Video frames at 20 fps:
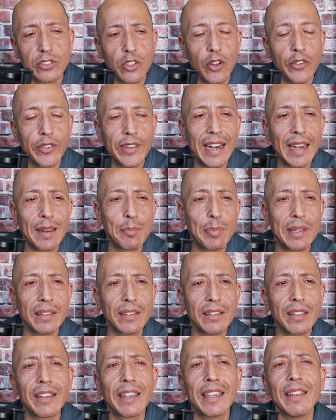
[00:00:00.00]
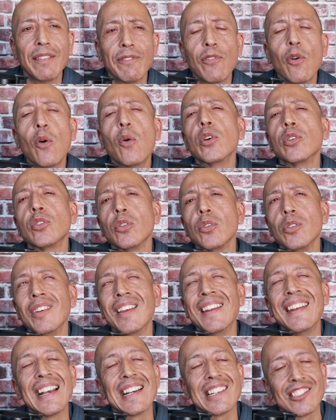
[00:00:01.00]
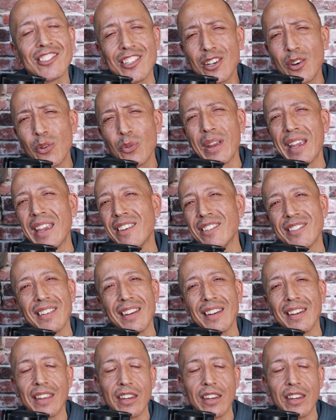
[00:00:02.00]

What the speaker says: know that I've been looking forward to the next generation,